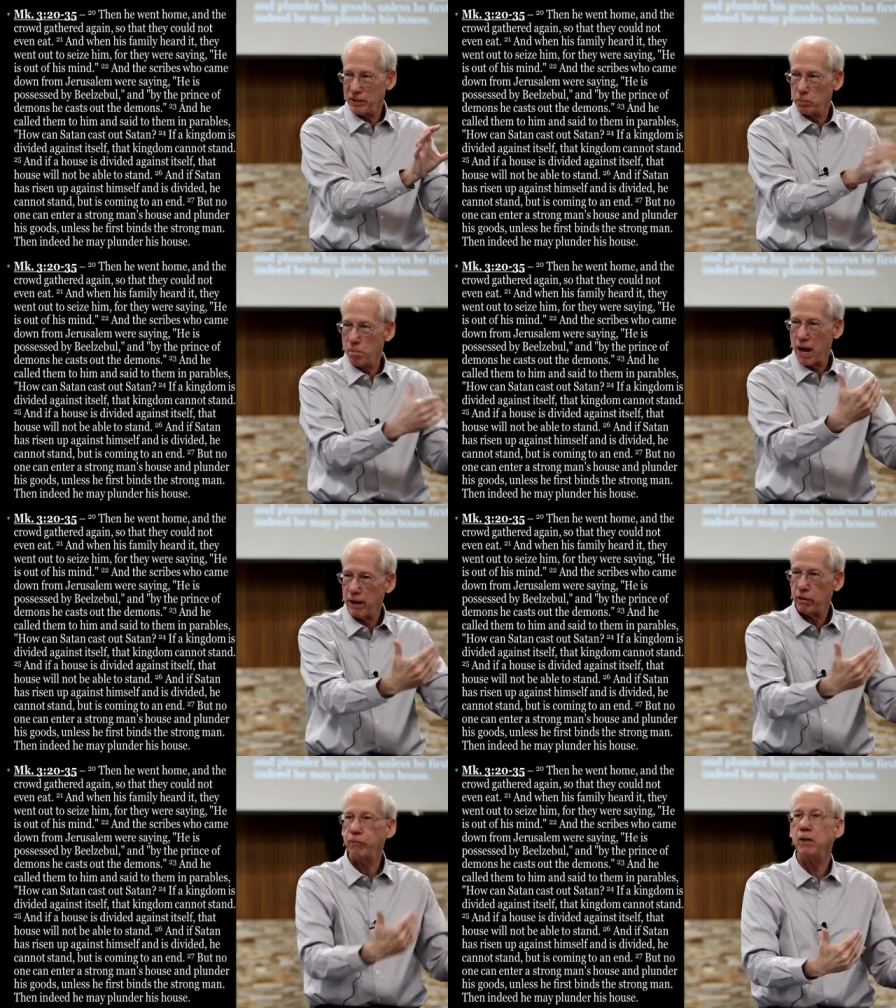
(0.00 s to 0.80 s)
it is
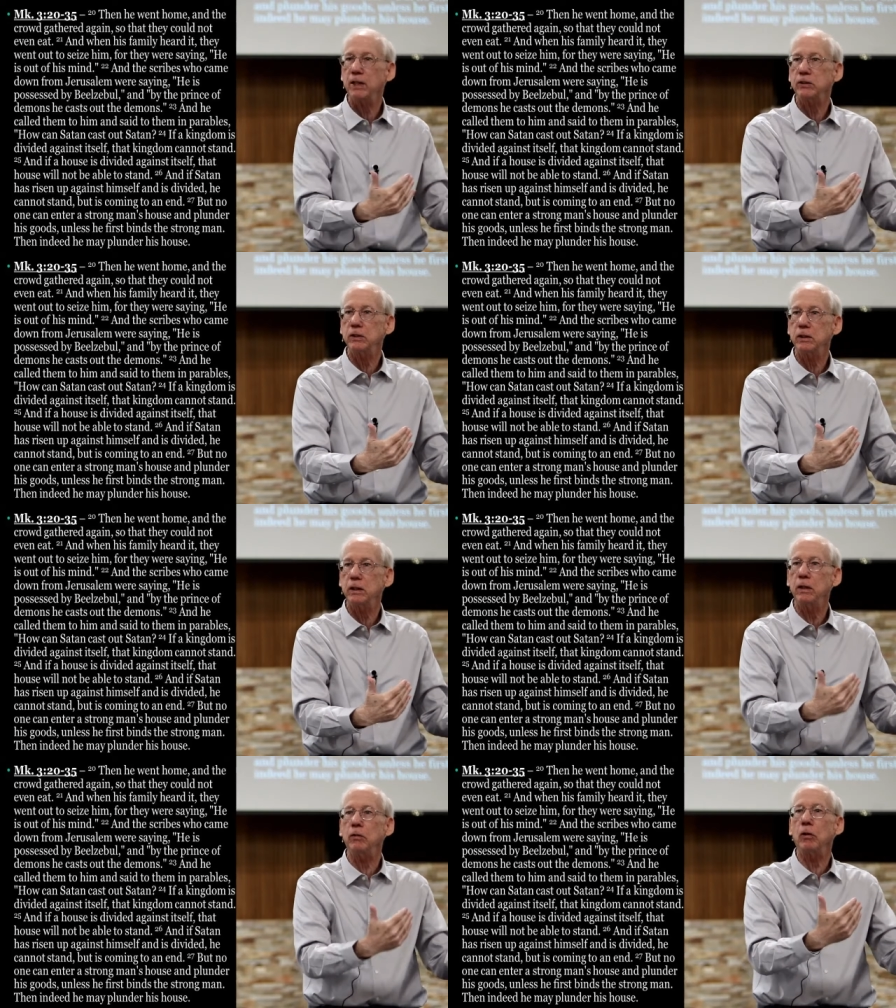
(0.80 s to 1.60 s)

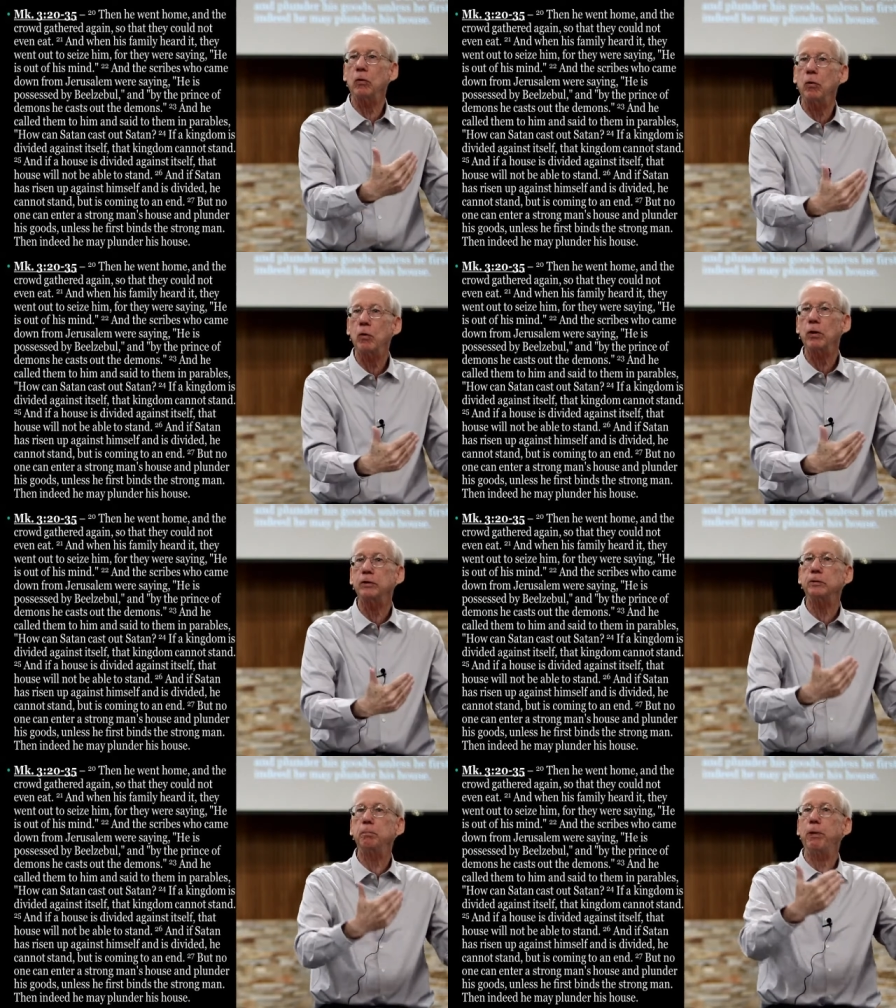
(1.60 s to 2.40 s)
manifested in the
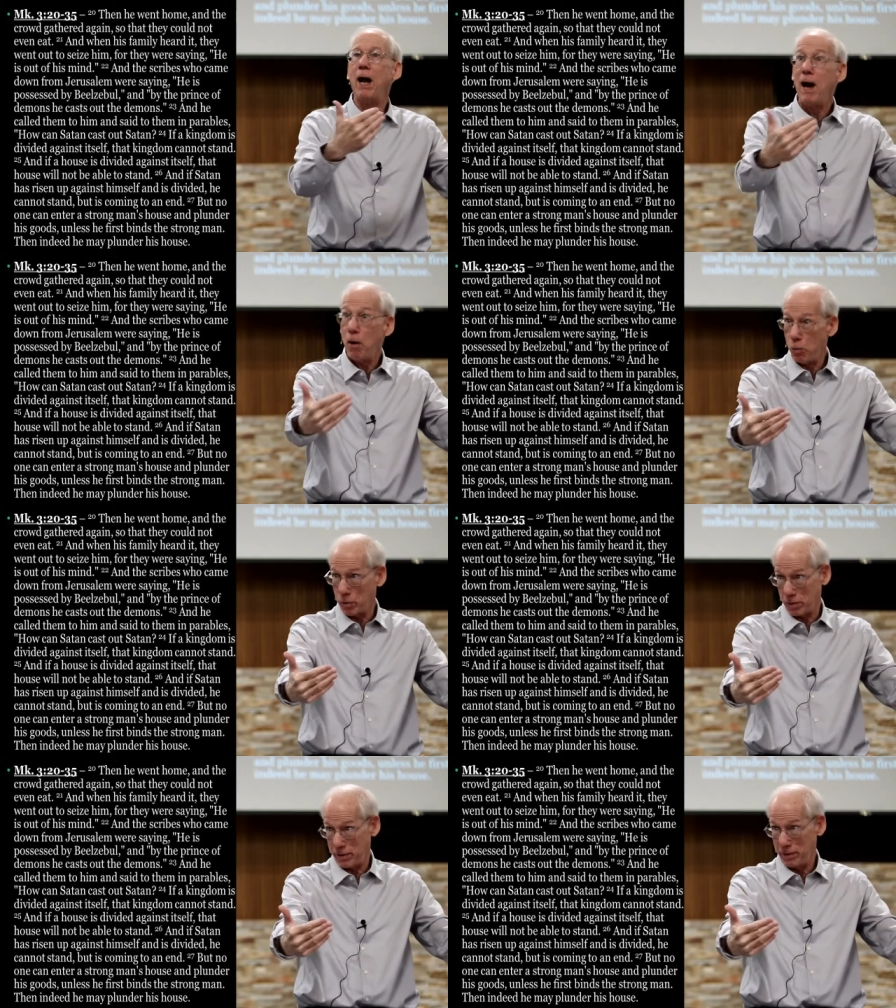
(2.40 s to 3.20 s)
Lord's
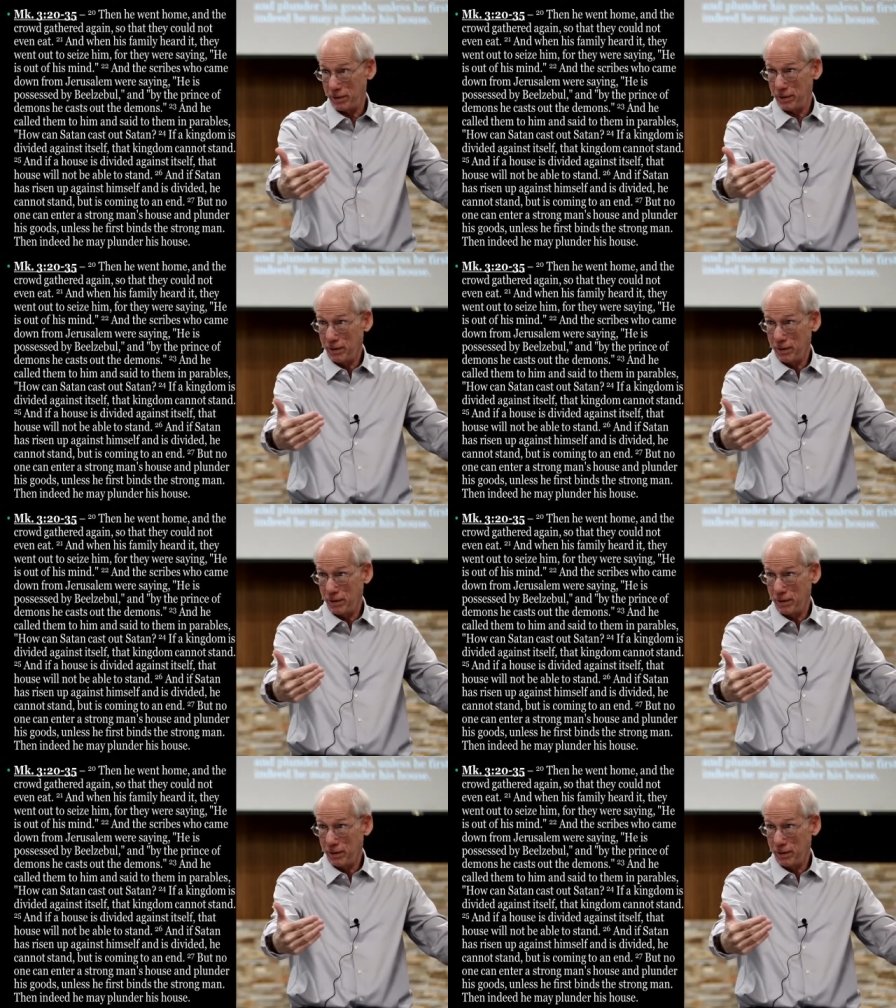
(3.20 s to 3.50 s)
power